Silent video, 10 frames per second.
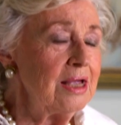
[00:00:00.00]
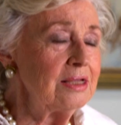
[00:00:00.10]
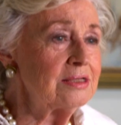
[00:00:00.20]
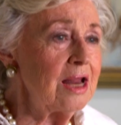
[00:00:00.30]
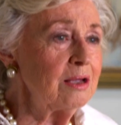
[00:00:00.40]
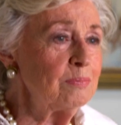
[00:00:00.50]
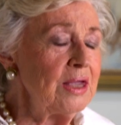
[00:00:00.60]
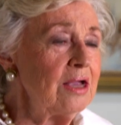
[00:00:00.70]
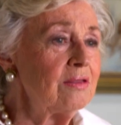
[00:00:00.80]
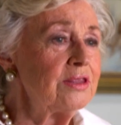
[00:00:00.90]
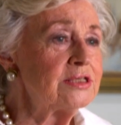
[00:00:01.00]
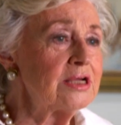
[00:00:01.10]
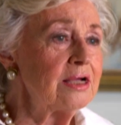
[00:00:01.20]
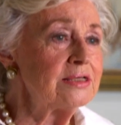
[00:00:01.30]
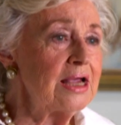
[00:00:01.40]
it's like being on the
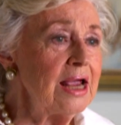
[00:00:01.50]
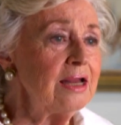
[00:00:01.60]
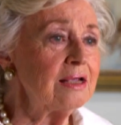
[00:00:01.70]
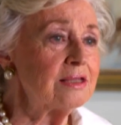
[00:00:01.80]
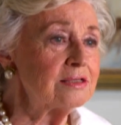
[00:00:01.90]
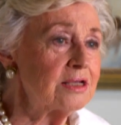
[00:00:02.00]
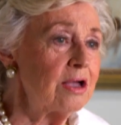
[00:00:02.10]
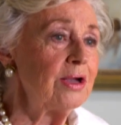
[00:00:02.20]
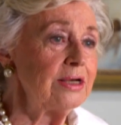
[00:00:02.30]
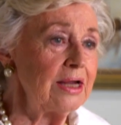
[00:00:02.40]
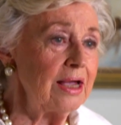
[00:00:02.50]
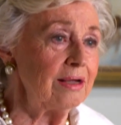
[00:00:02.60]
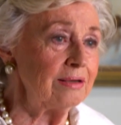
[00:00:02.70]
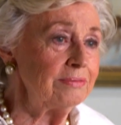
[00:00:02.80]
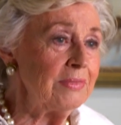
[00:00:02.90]
Titanic that's going
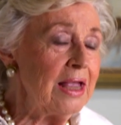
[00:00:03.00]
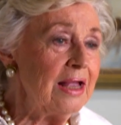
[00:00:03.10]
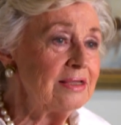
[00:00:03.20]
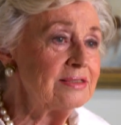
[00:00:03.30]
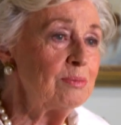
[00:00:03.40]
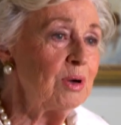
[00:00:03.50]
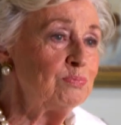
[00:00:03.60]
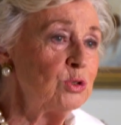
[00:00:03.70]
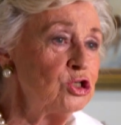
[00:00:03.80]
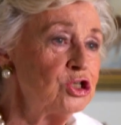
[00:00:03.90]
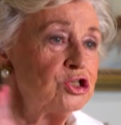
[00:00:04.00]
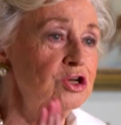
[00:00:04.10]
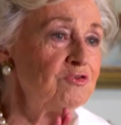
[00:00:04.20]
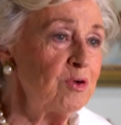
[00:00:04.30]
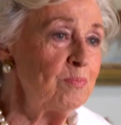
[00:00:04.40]
down and someone pushes
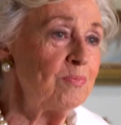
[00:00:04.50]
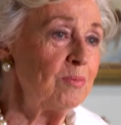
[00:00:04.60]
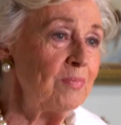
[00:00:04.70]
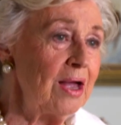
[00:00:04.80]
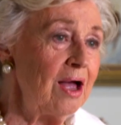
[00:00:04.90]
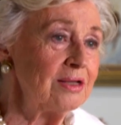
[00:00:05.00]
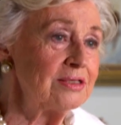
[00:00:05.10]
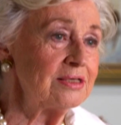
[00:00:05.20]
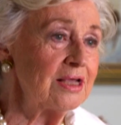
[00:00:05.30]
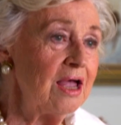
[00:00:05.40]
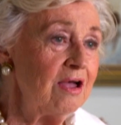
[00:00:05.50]
you from behind and says,